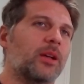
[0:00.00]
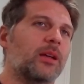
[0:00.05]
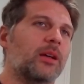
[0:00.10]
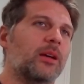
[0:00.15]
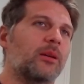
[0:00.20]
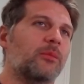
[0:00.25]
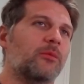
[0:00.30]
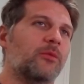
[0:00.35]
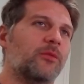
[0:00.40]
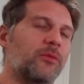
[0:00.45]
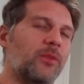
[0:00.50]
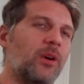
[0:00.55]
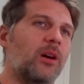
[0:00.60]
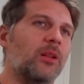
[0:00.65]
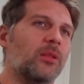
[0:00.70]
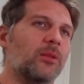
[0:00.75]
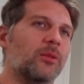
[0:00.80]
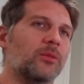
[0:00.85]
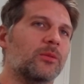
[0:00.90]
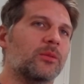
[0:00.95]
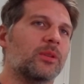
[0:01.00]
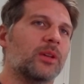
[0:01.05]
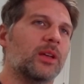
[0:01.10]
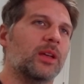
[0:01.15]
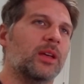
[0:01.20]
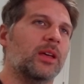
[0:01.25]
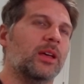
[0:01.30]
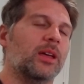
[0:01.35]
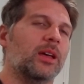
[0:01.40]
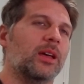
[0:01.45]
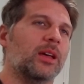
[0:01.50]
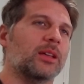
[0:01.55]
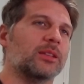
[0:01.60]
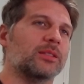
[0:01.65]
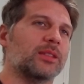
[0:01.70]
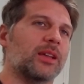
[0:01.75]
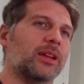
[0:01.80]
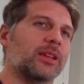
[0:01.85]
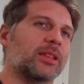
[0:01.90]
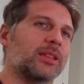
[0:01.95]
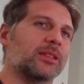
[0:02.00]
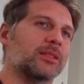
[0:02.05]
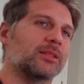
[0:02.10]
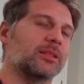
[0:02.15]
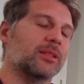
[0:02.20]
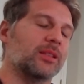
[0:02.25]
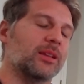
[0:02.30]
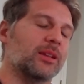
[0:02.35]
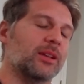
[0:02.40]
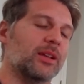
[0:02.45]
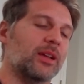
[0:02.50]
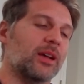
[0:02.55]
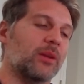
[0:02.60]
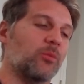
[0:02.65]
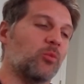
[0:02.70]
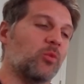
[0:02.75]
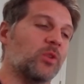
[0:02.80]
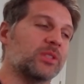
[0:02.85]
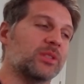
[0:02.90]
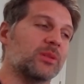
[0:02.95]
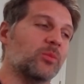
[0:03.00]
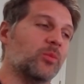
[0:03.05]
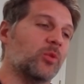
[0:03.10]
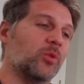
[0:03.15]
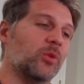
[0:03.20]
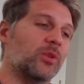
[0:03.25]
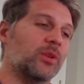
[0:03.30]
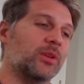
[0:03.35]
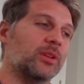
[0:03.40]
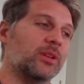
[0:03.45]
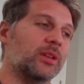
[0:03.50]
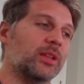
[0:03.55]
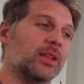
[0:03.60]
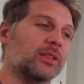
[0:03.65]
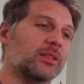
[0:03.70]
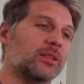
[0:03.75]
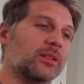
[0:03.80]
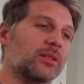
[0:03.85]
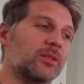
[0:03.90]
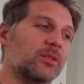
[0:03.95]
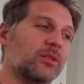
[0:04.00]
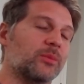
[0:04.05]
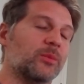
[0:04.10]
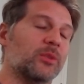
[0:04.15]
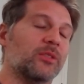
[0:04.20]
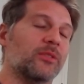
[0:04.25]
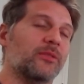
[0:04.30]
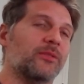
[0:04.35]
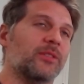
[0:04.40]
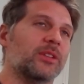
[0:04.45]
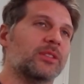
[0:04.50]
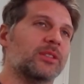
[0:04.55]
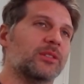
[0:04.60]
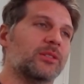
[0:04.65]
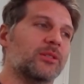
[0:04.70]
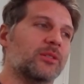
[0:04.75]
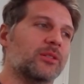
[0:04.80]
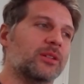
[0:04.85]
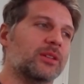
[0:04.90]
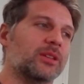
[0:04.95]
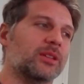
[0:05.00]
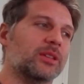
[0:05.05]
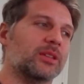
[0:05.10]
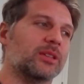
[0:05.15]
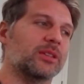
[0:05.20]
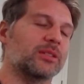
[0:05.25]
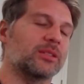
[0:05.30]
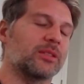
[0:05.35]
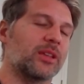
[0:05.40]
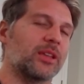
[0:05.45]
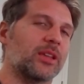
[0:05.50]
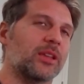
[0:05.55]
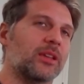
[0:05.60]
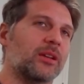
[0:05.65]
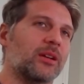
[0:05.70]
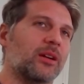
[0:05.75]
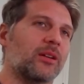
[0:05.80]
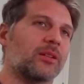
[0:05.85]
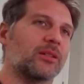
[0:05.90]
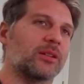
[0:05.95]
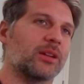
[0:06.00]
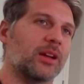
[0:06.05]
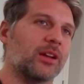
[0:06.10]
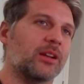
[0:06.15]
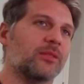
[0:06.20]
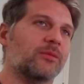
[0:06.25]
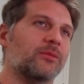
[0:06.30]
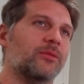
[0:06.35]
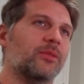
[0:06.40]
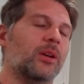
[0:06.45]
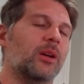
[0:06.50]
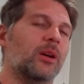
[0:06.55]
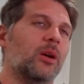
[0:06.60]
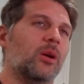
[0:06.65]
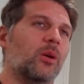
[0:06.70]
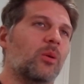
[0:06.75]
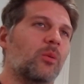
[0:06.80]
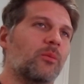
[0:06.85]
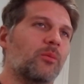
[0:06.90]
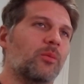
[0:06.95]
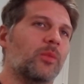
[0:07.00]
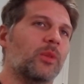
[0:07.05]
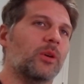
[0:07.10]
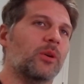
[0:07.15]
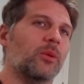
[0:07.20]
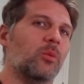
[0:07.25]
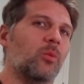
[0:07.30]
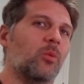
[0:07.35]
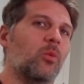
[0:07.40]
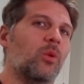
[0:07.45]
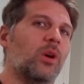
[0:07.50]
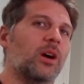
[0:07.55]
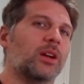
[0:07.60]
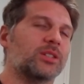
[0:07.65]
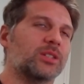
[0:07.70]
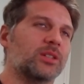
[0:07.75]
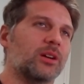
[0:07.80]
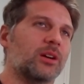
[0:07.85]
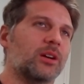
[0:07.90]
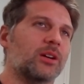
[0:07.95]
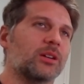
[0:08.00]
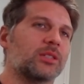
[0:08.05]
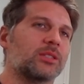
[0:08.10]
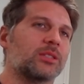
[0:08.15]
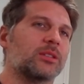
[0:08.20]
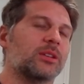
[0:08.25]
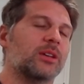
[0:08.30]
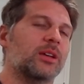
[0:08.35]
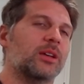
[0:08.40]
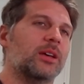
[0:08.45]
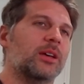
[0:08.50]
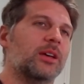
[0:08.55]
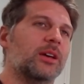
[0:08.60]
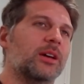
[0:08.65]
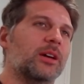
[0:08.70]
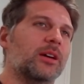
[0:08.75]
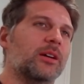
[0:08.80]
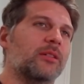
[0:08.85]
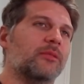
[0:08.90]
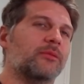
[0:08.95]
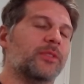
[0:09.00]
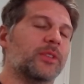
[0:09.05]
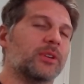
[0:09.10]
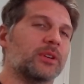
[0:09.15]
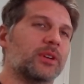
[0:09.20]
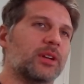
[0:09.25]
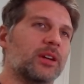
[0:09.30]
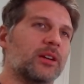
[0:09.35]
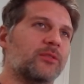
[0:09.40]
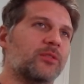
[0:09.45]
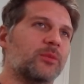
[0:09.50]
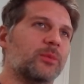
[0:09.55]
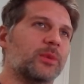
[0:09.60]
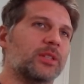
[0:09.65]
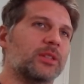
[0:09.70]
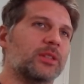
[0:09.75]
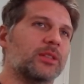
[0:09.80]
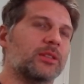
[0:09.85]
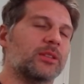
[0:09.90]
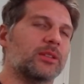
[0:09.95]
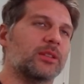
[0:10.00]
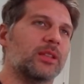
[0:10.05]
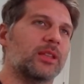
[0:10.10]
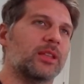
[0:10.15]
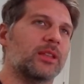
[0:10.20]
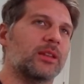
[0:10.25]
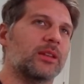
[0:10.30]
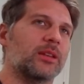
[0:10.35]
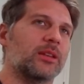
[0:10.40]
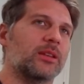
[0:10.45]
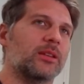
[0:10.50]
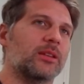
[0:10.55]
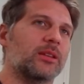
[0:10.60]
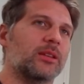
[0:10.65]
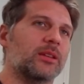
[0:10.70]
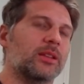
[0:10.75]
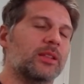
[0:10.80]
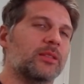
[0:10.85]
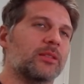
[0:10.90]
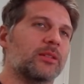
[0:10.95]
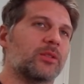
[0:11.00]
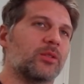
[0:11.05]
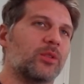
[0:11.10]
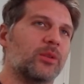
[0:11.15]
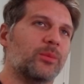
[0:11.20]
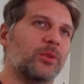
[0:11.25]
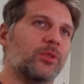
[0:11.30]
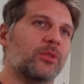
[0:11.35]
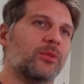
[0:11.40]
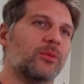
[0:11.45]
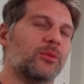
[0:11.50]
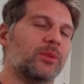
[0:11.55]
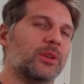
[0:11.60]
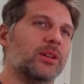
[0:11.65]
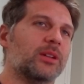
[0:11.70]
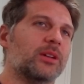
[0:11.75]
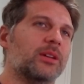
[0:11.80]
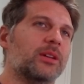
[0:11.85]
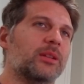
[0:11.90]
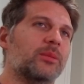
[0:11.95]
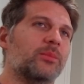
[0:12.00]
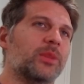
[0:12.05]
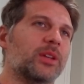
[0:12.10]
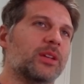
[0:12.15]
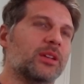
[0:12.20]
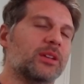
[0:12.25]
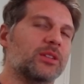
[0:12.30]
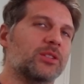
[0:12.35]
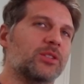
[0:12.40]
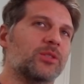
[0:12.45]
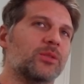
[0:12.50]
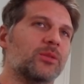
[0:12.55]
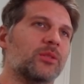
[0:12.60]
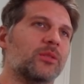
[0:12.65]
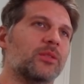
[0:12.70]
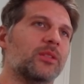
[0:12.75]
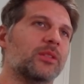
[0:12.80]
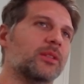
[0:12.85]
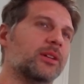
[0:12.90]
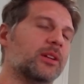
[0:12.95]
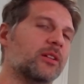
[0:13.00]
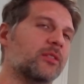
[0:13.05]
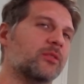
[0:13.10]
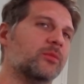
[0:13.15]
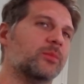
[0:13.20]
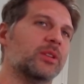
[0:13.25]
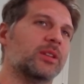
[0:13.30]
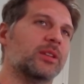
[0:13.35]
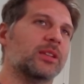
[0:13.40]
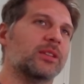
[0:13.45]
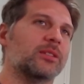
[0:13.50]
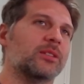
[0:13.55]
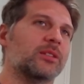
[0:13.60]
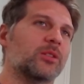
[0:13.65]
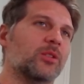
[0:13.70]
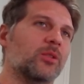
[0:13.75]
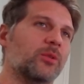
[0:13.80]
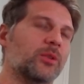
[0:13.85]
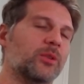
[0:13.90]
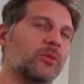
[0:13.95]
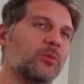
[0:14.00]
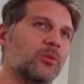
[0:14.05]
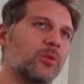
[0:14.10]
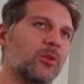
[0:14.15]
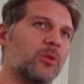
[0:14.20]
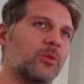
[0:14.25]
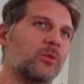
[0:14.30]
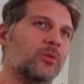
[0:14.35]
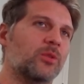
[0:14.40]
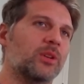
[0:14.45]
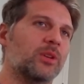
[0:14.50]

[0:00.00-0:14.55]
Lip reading: followed. As I guess what's important as a criminal defense attorney is they are kind of the watchdogs of the government in the criminal arena and making sure that the government isn't going rogue.